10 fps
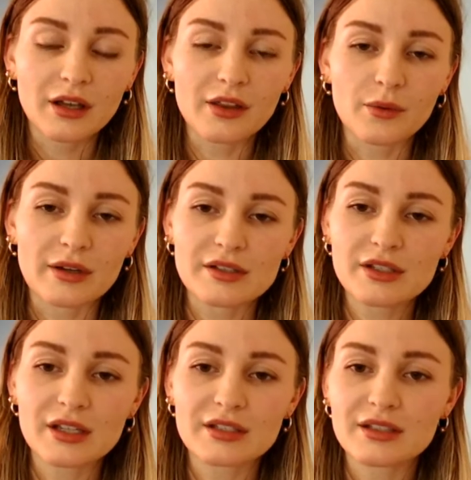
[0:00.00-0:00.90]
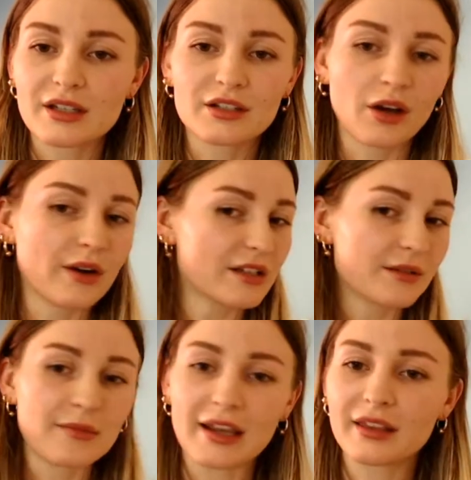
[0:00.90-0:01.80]
other ones? Because no, I
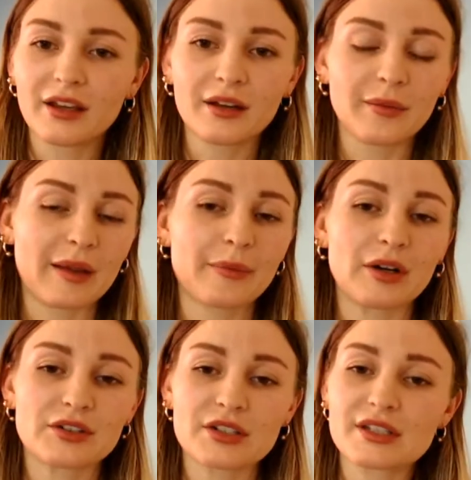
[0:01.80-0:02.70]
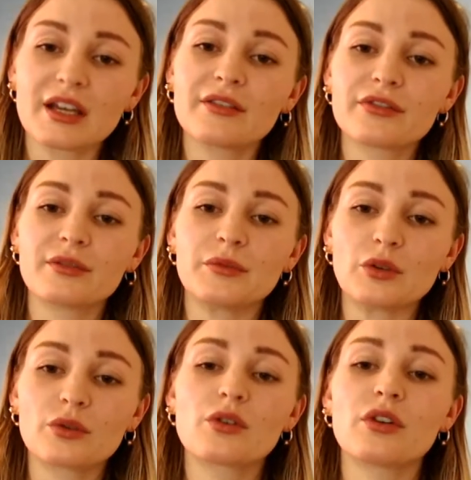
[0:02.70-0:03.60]
didn't make them. I purchased them from
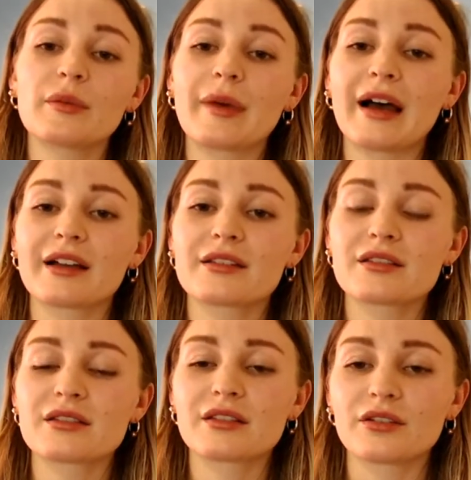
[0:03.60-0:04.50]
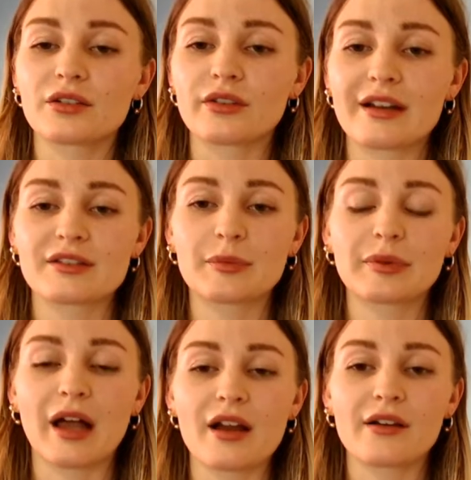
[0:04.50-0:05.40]
Unicorn Bags. They're a great
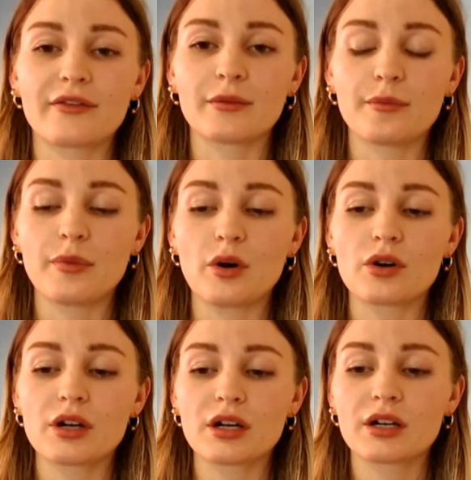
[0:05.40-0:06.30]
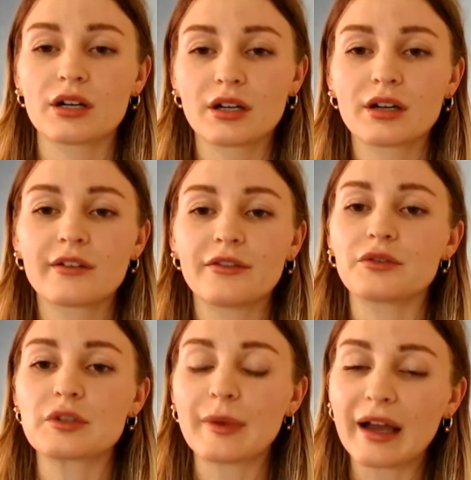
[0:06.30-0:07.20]
supplier for bulk
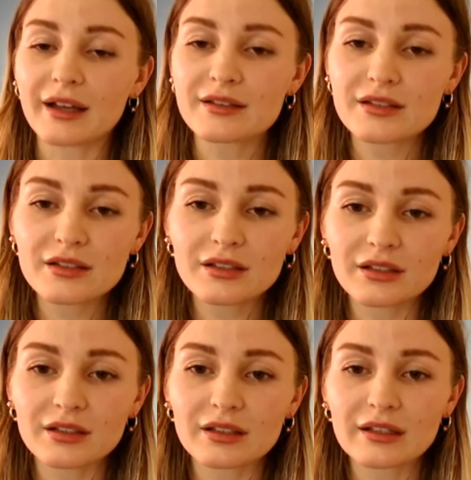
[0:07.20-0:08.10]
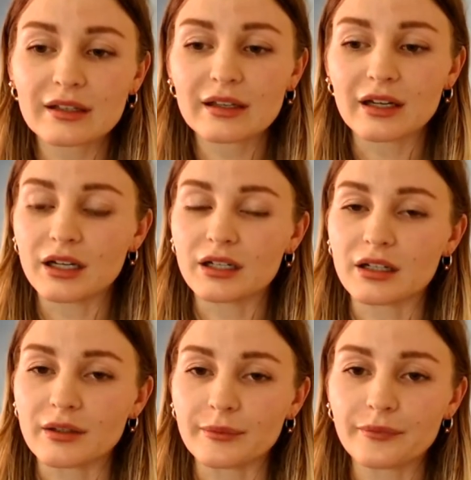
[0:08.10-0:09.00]
filter bags.
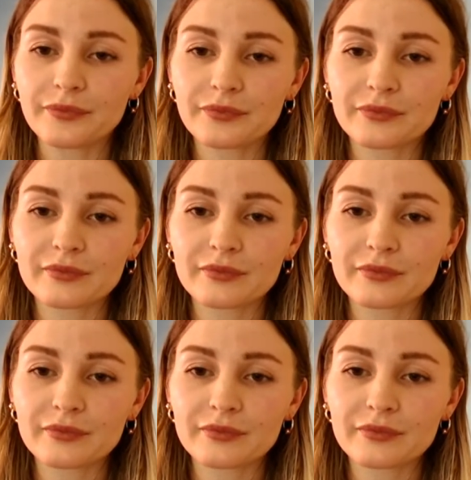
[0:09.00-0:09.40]
Um,